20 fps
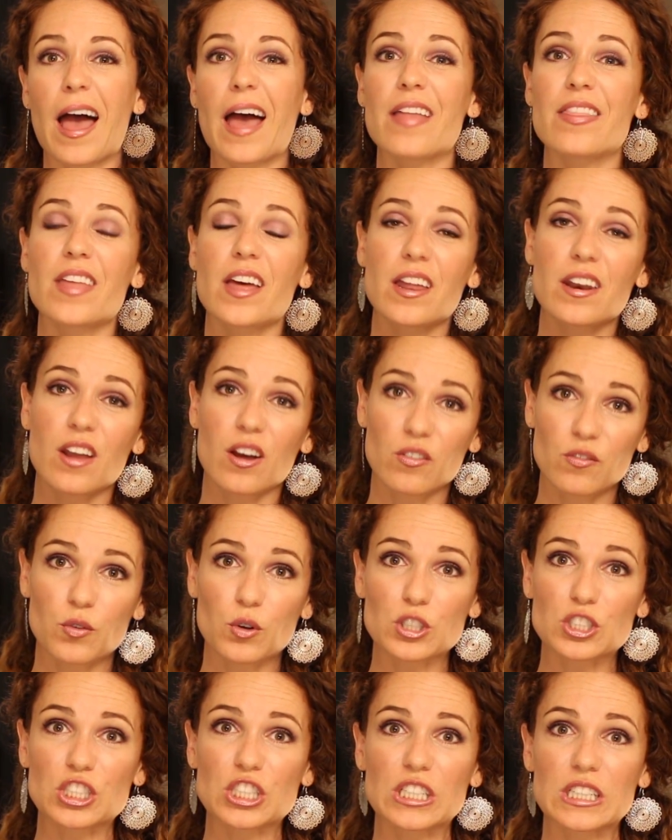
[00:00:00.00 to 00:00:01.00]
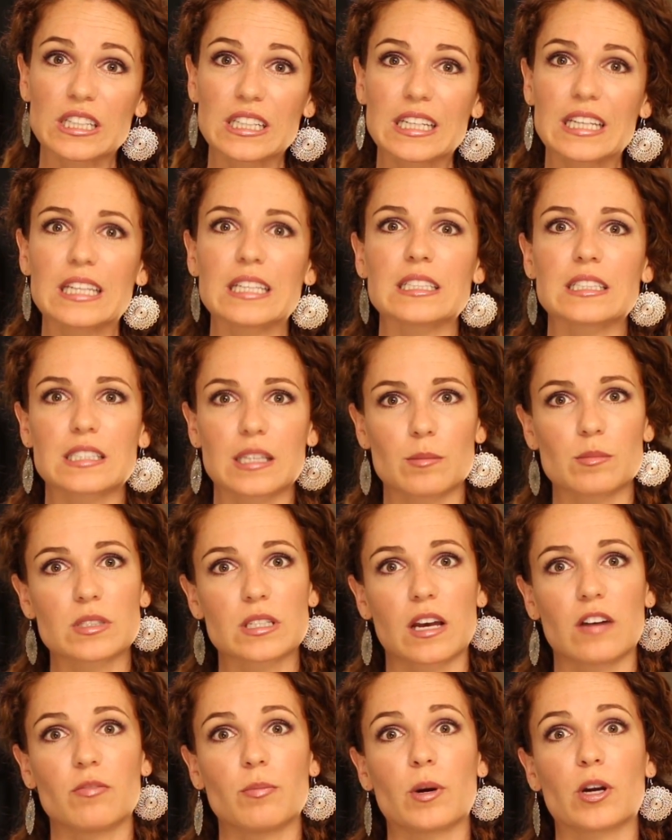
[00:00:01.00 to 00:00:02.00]
And then unfortunately, some
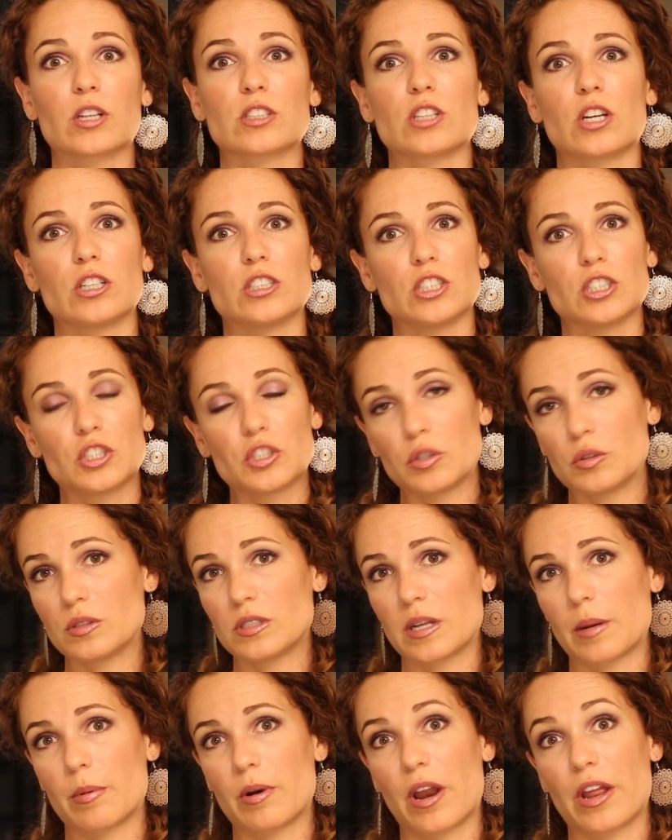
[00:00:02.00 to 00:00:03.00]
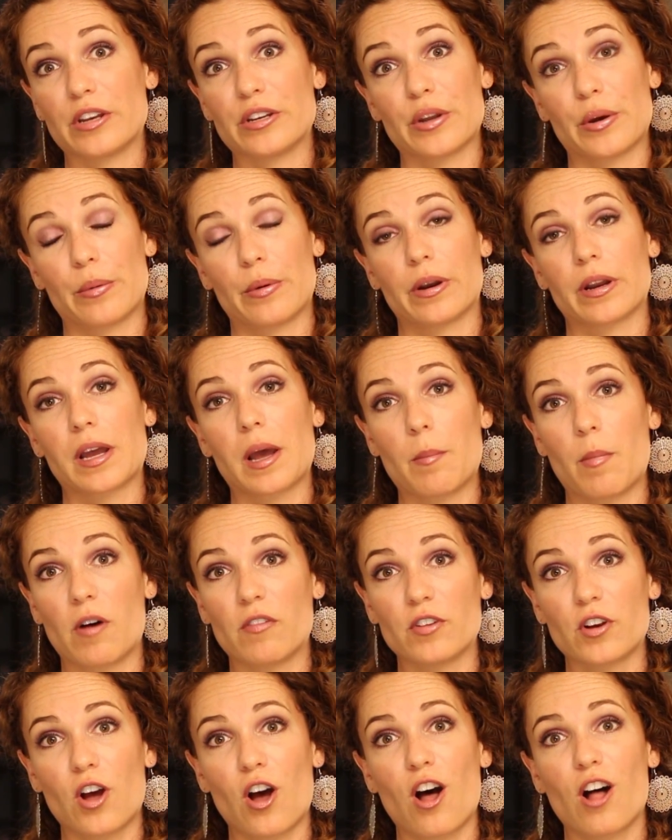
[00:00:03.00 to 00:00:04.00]
scuff marks are just too stubborn and don't want to come
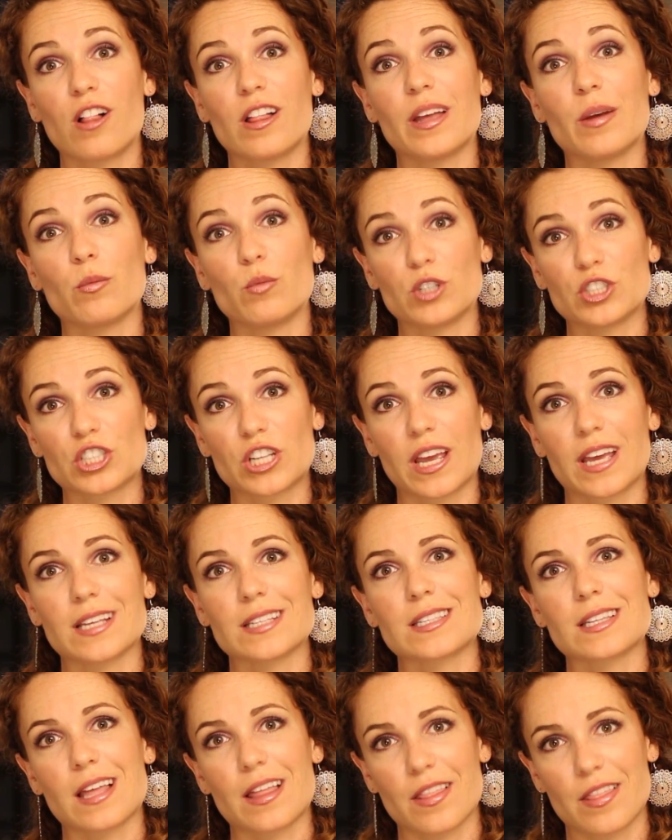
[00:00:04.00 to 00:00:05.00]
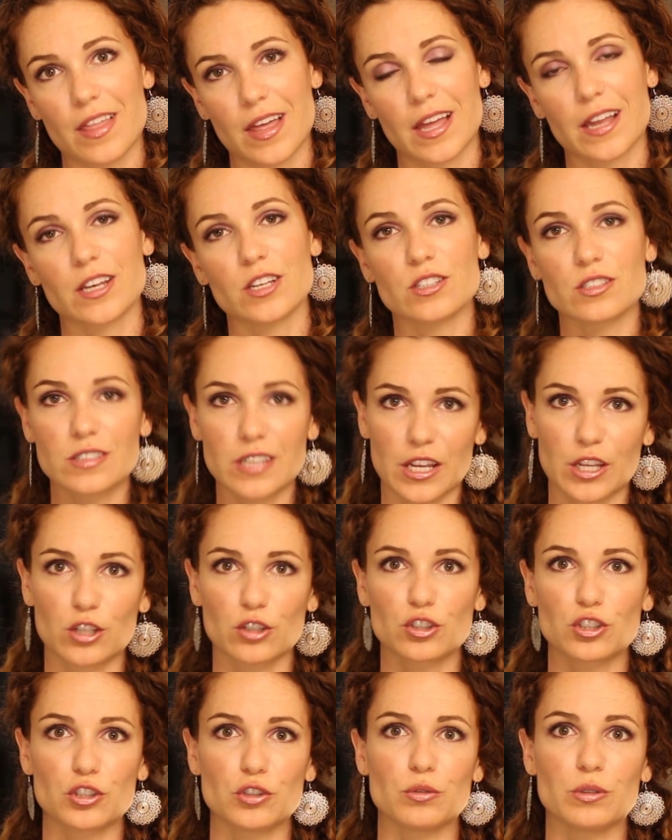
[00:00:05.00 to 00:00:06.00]
off at all, in which case then take
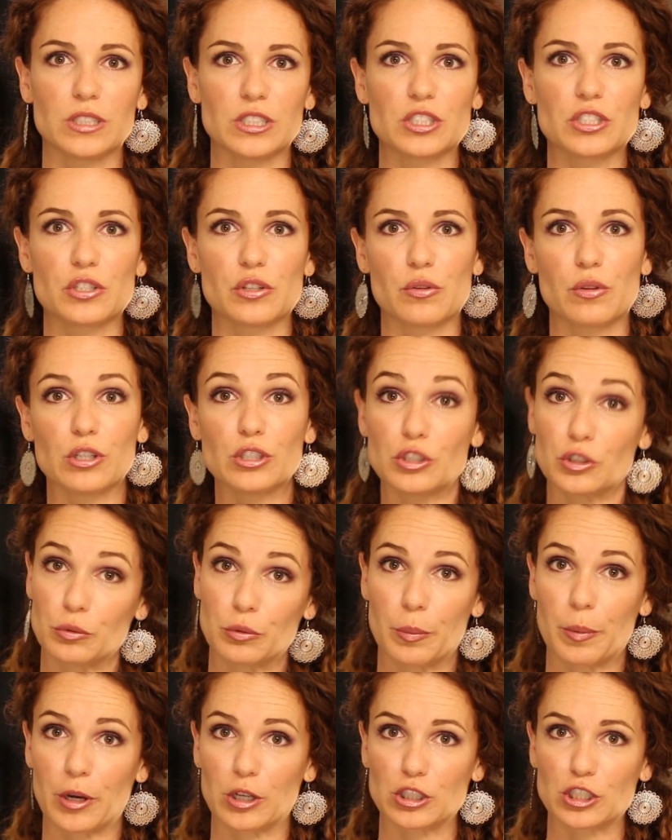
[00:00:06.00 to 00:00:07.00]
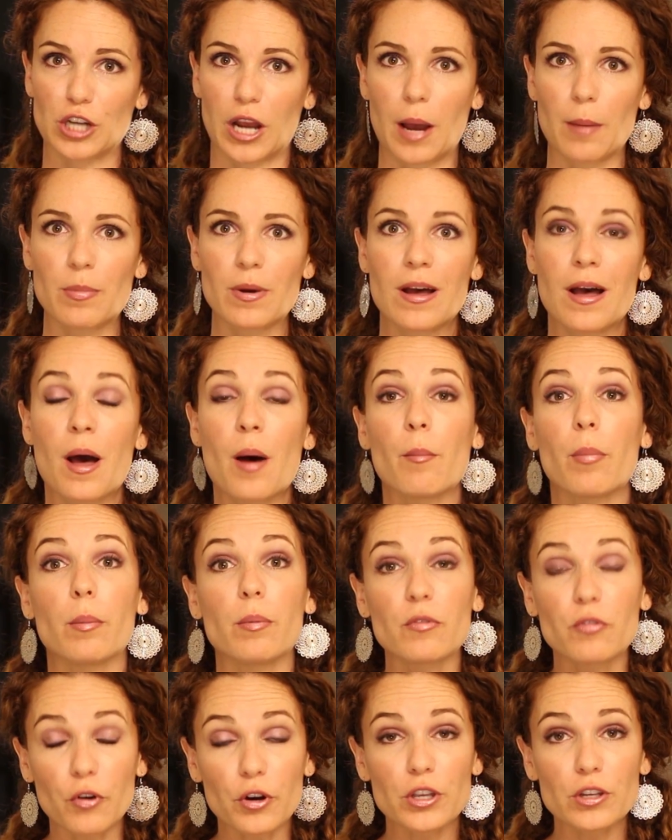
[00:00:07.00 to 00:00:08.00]
your shoe into the shoe repair shop. But
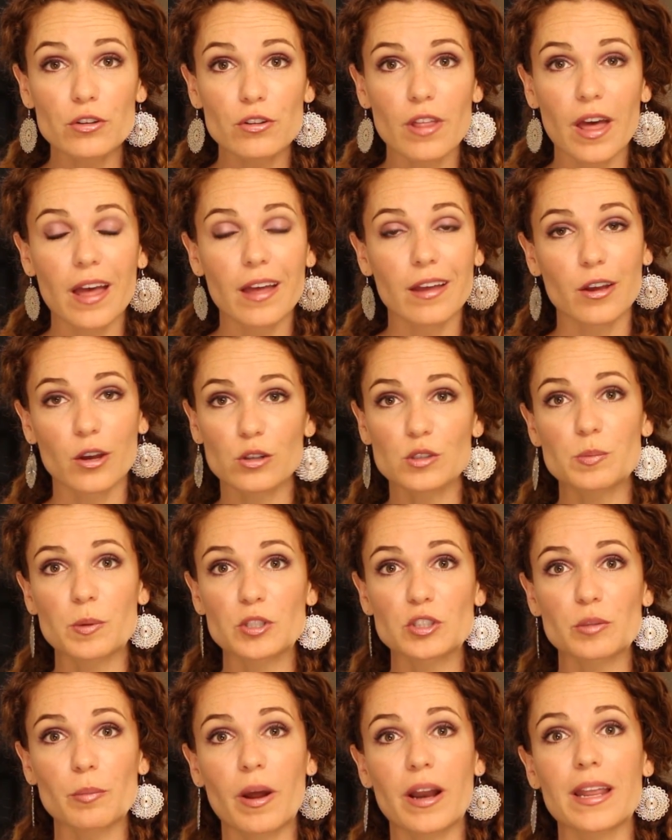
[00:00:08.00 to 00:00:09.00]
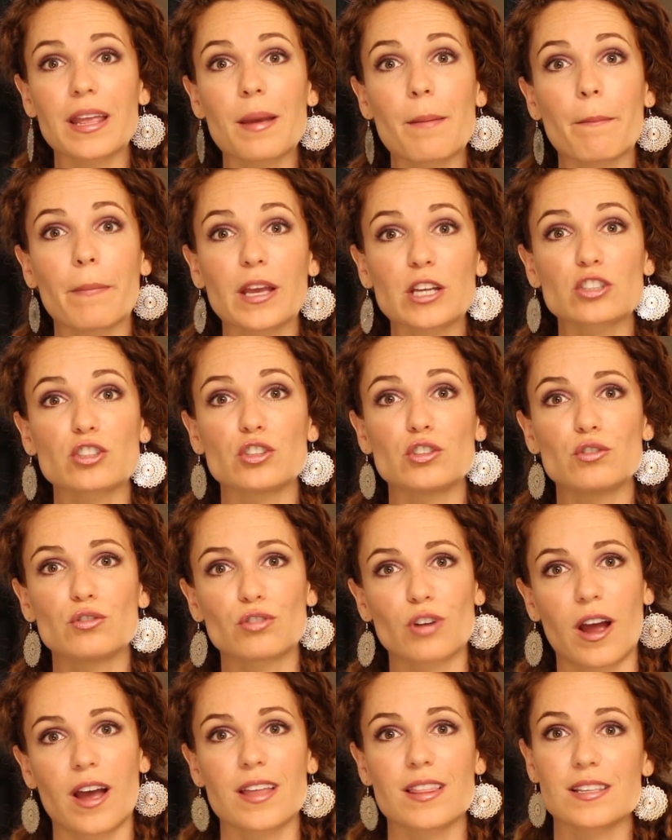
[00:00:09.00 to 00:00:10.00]
before you do that and go spend your money, make sure you
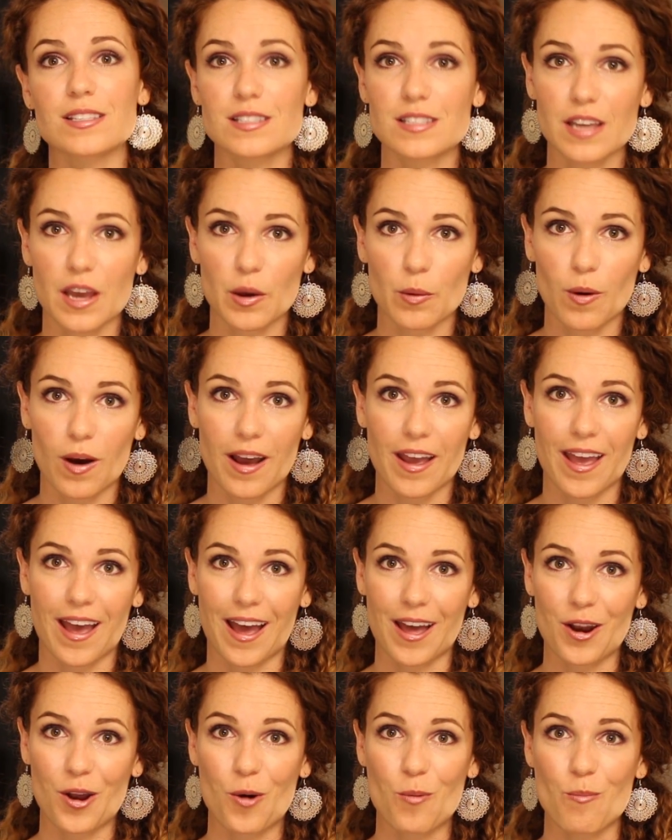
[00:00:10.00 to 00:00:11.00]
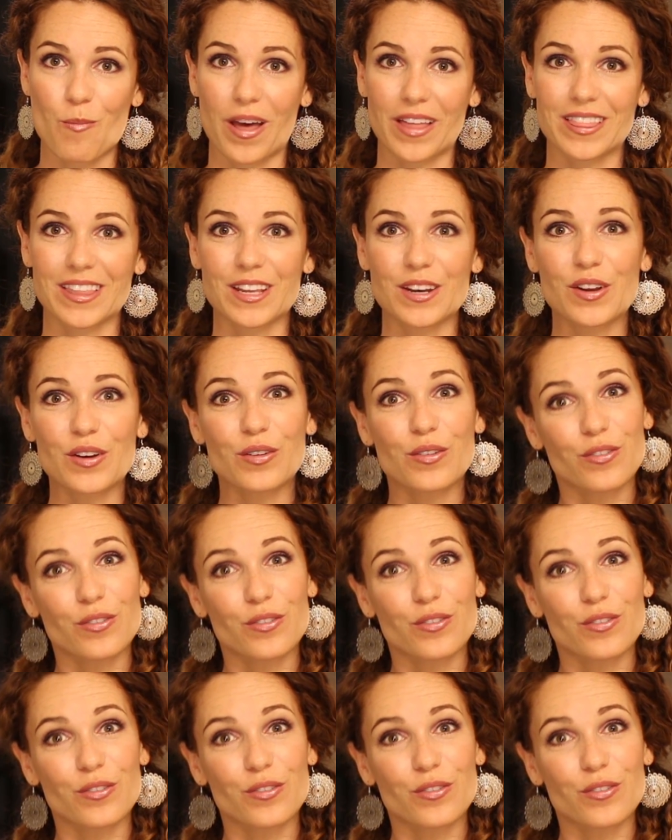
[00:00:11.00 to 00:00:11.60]
try this DIY at-home method